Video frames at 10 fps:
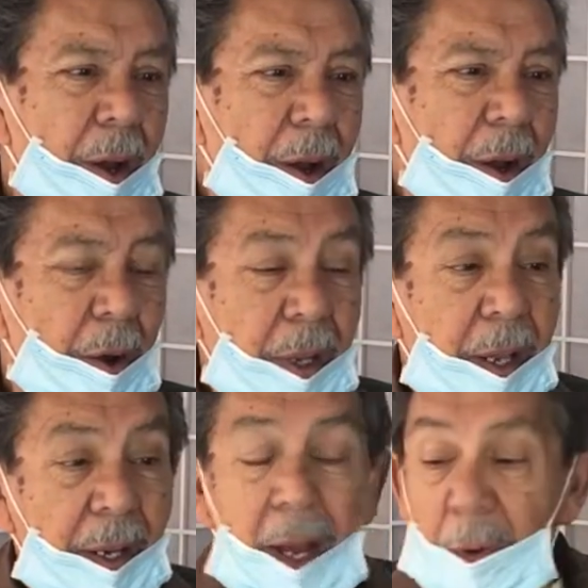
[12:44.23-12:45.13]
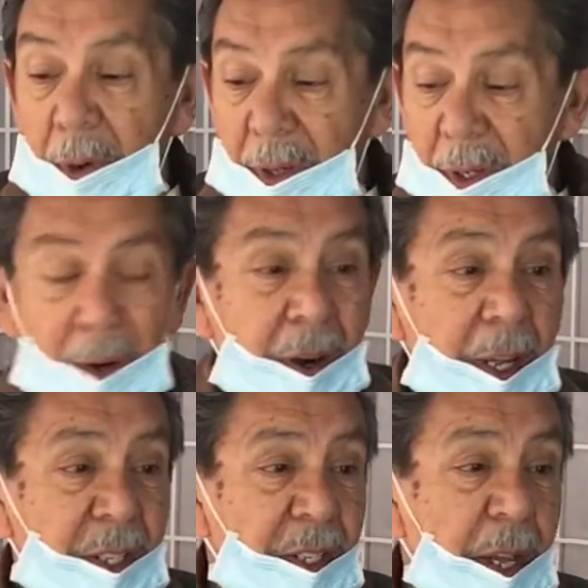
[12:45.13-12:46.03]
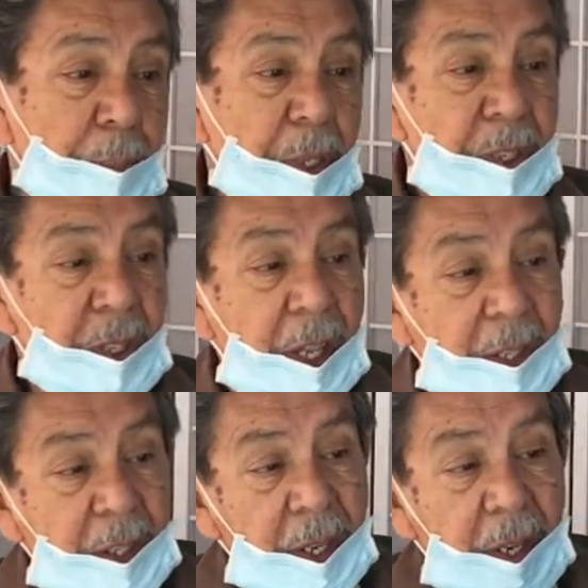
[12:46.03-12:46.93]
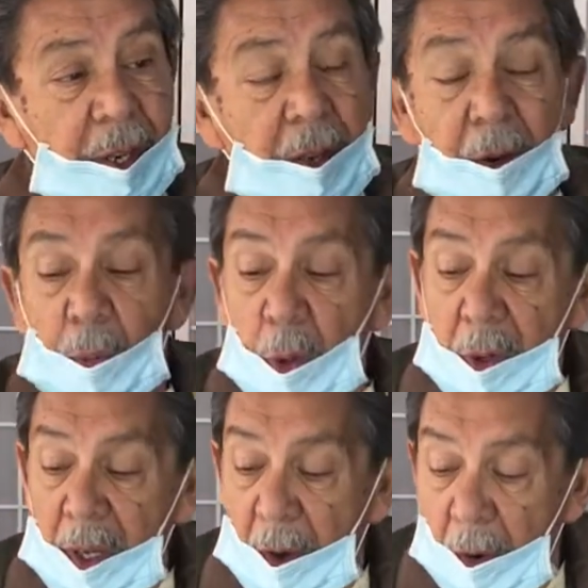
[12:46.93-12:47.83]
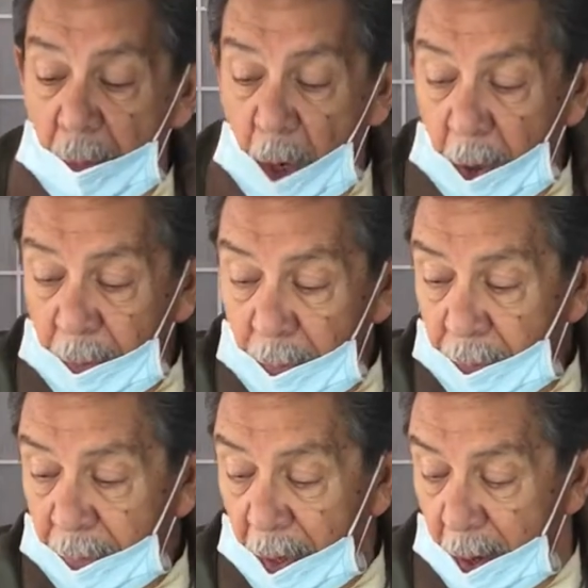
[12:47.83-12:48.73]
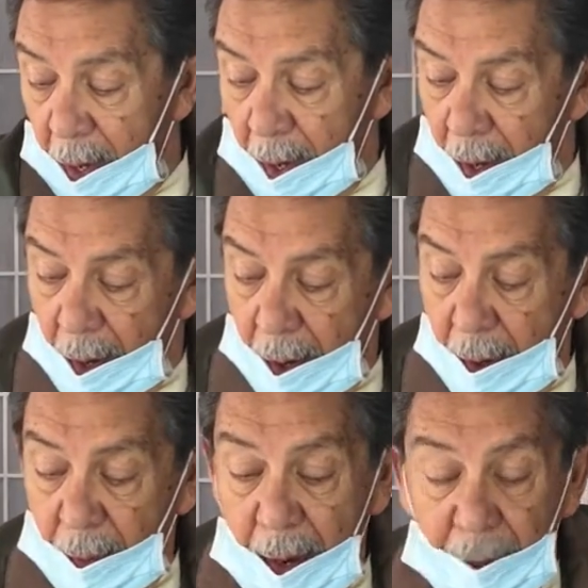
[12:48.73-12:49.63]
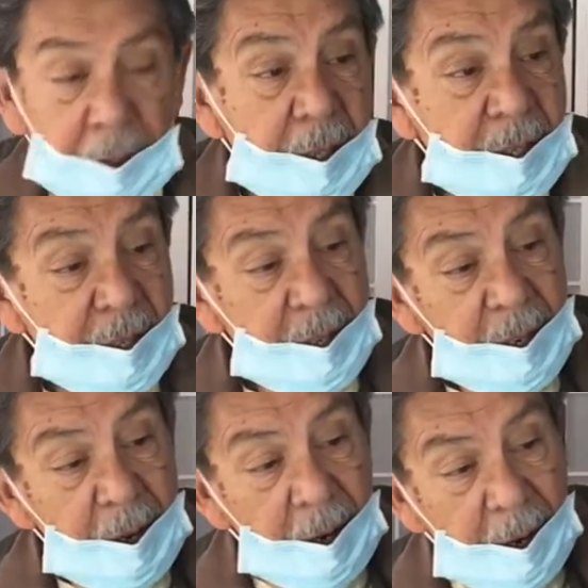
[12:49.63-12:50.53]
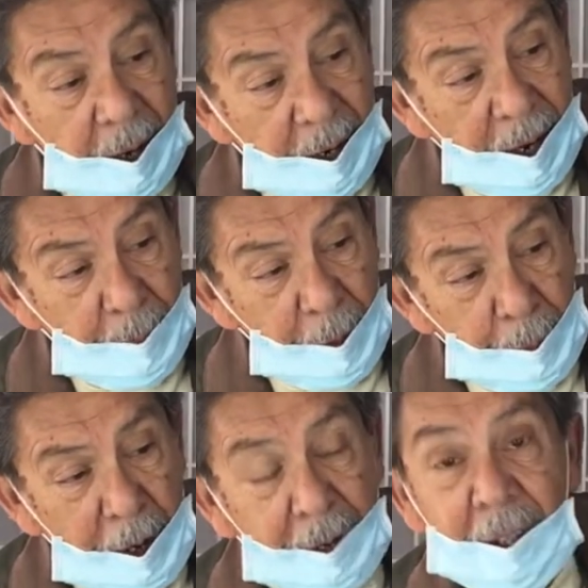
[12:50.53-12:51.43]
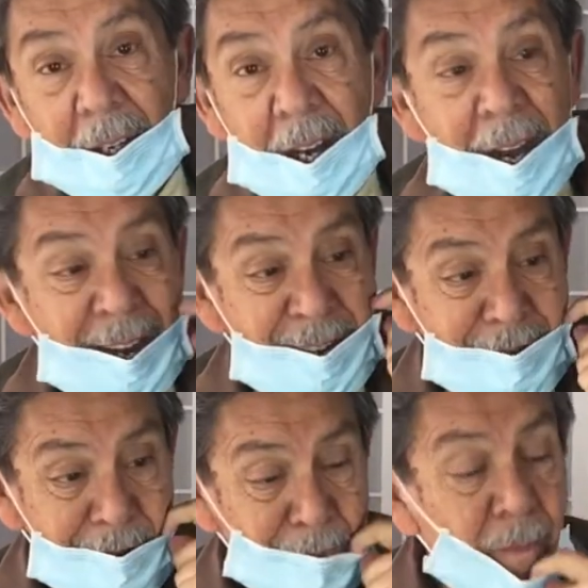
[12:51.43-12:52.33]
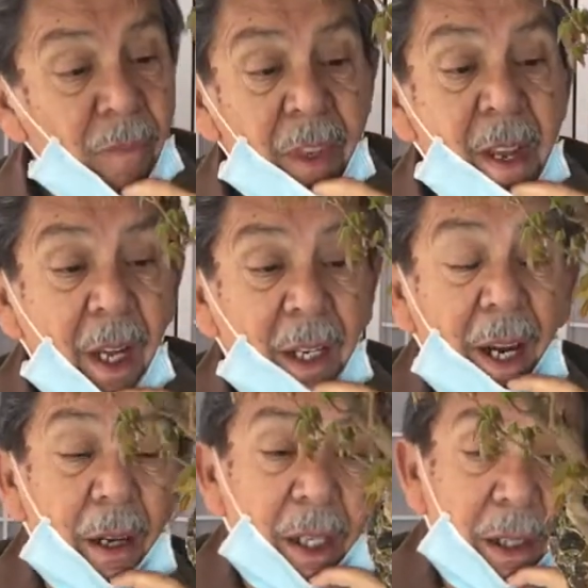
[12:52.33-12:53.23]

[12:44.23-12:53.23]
Okay, now our next step is to get the rooting hormone around this upper part of the cut. Now,